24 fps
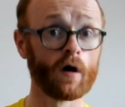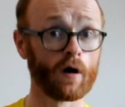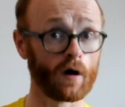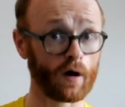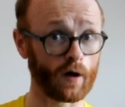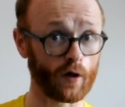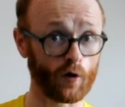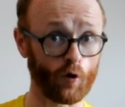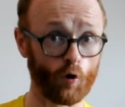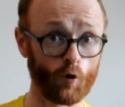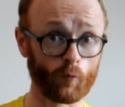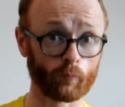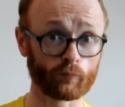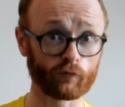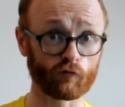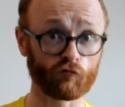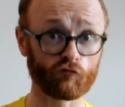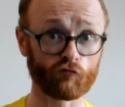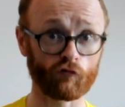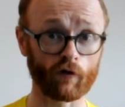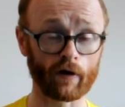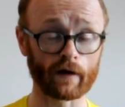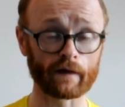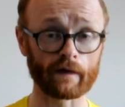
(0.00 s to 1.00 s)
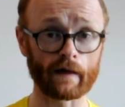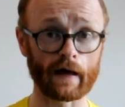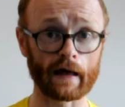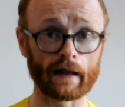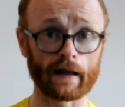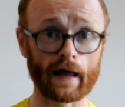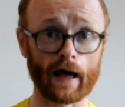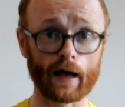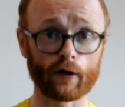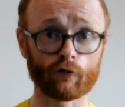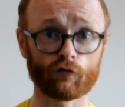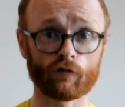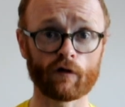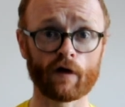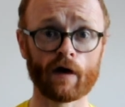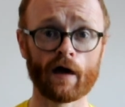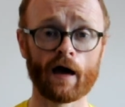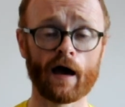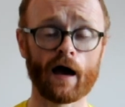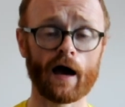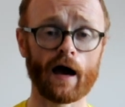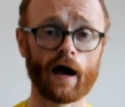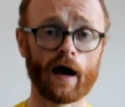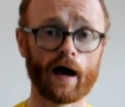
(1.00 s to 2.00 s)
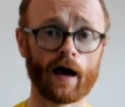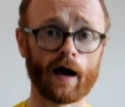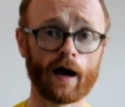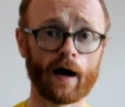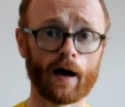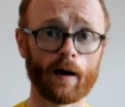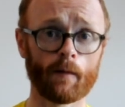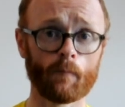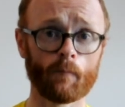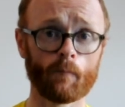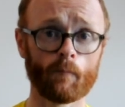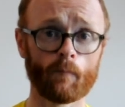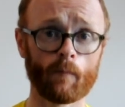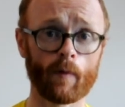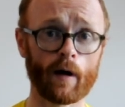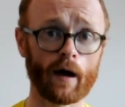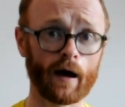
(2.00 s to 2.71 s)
I hope to try that out um,